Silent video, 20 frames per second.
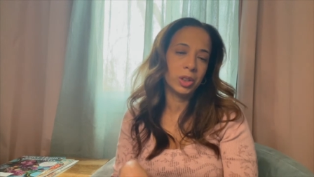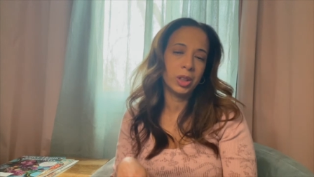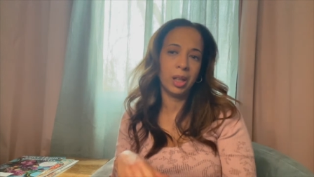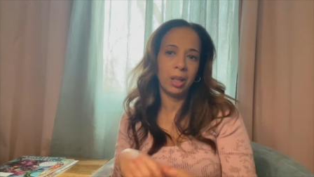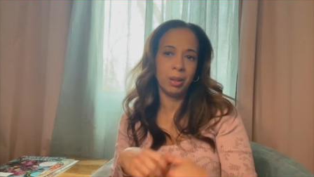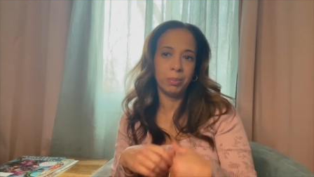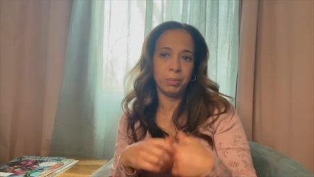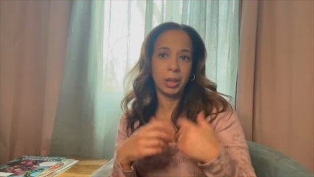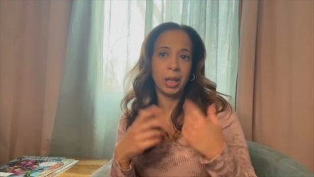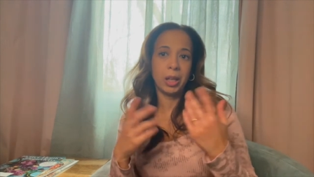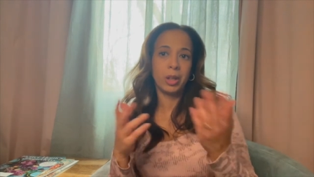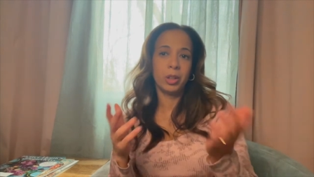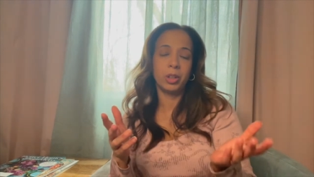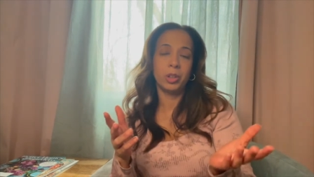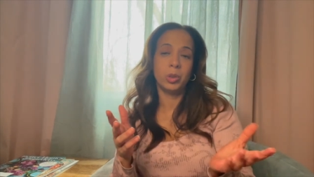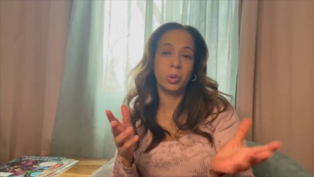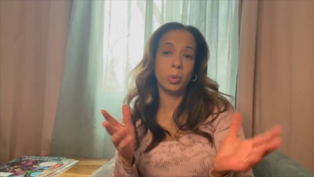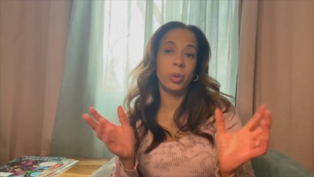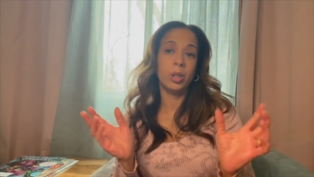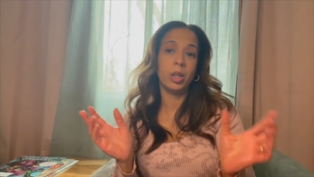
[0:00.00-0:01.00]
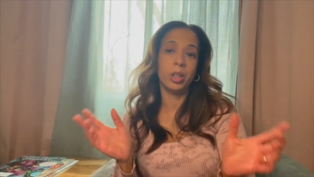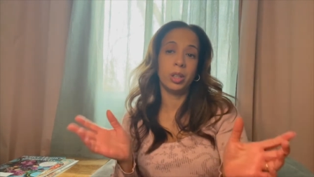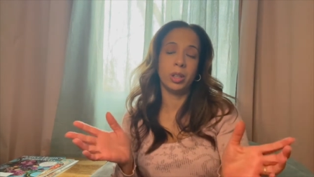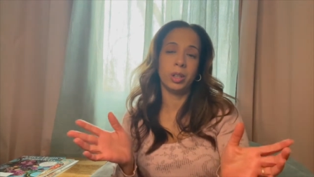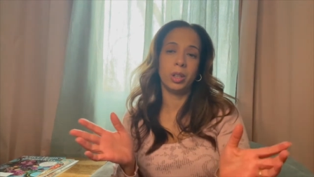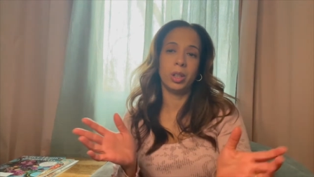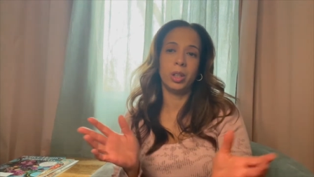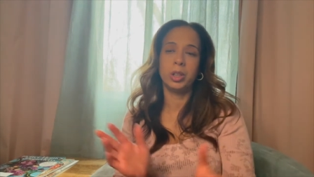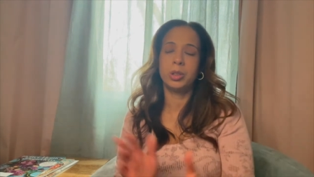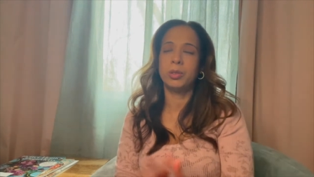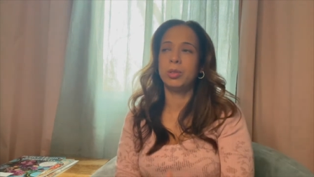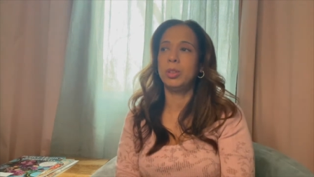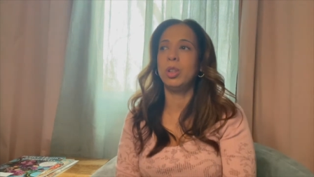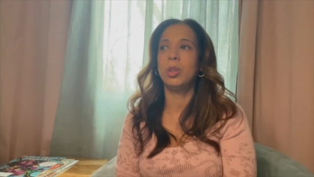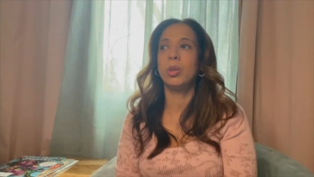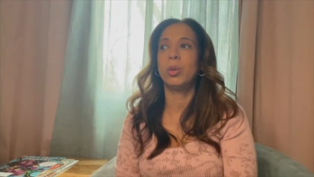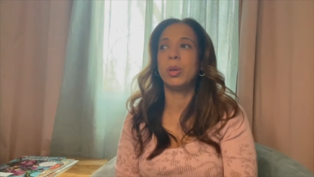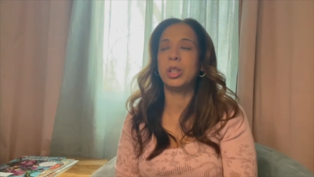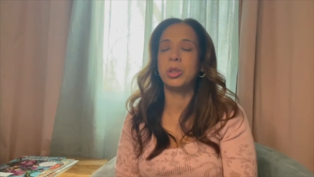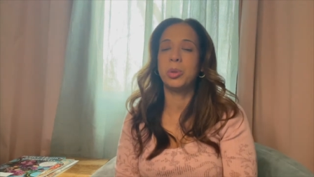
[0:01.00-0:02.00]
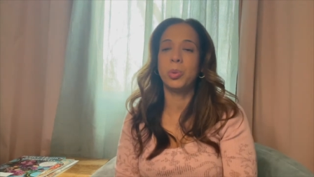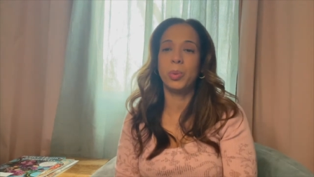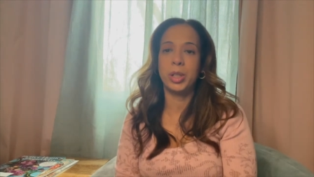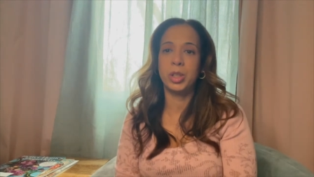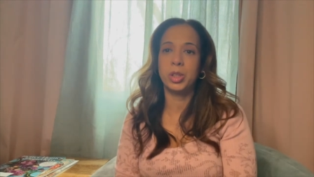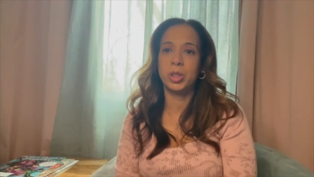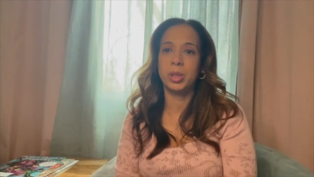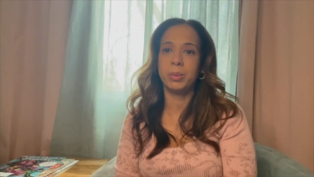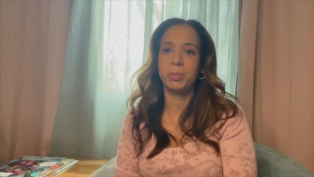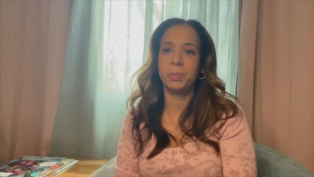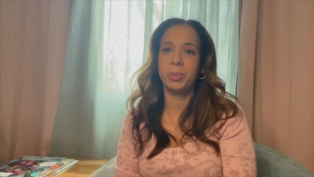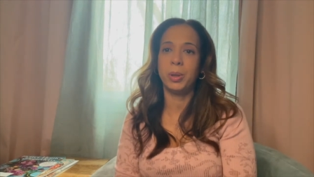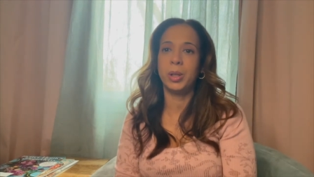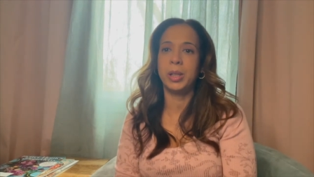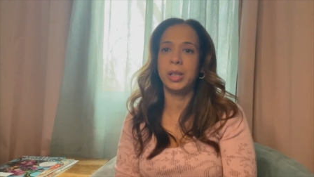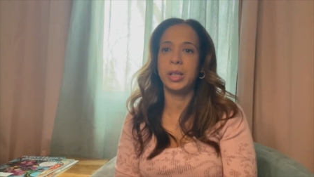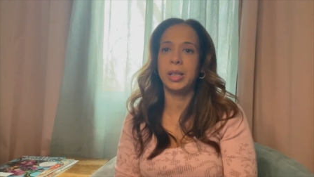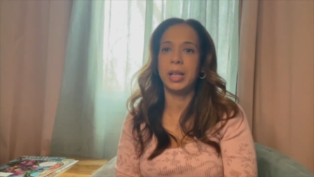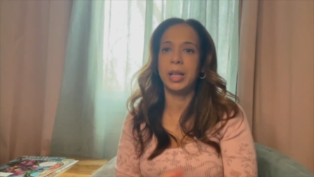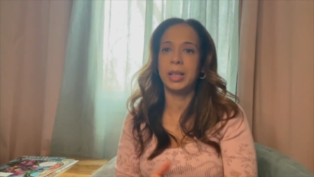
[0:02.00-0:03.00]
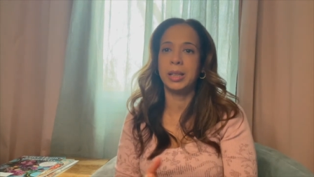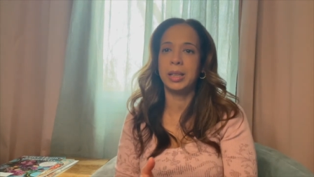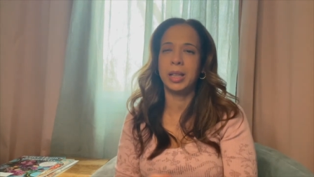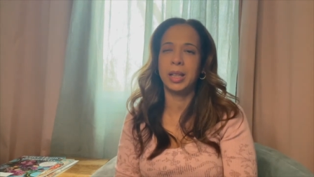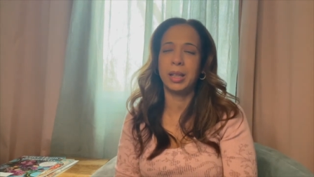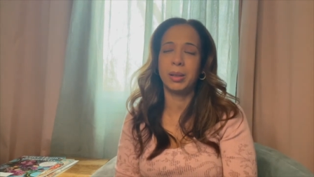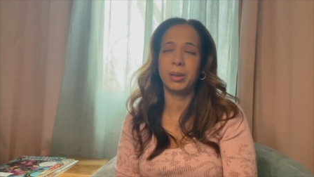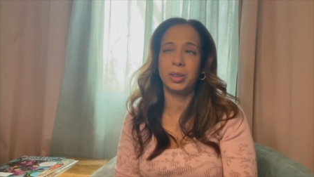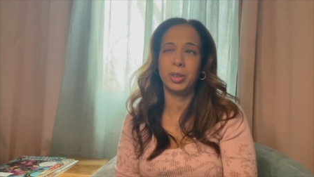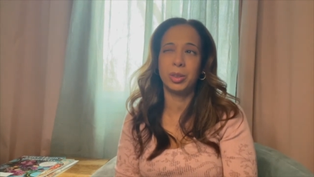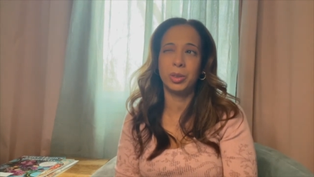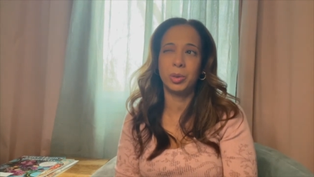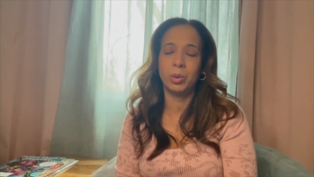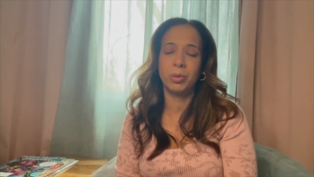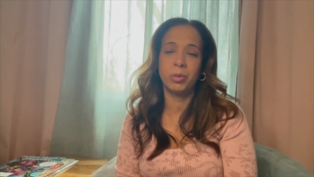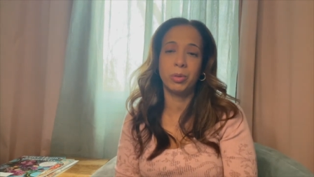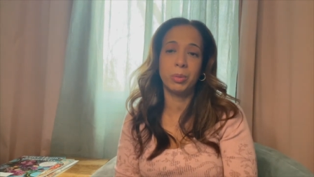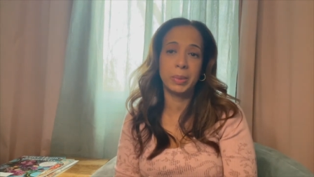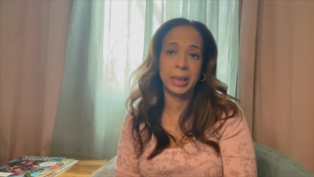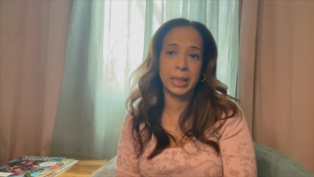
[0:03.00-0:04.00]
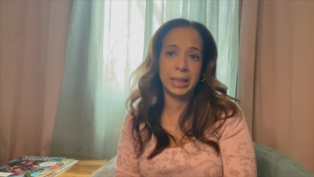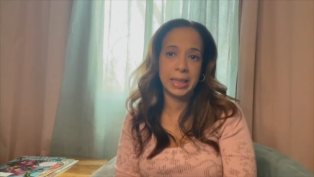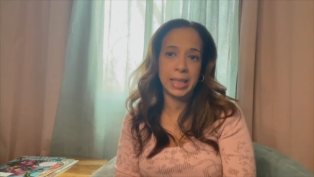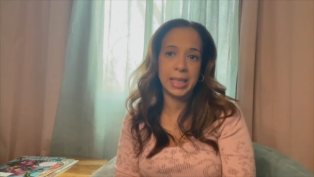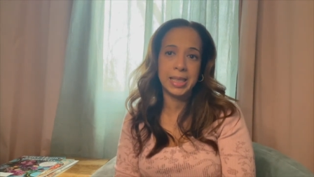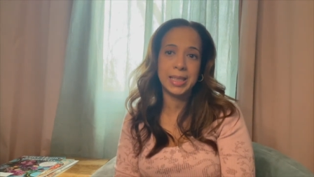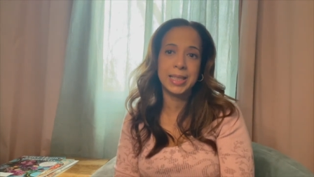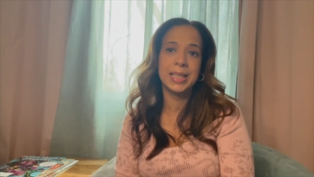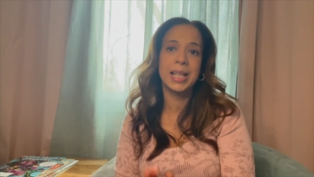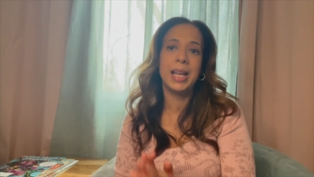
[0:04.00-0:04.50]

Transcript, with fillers: Um, I'm going to do another arch, you know, graduation party. I think I'm going to do it for my niece.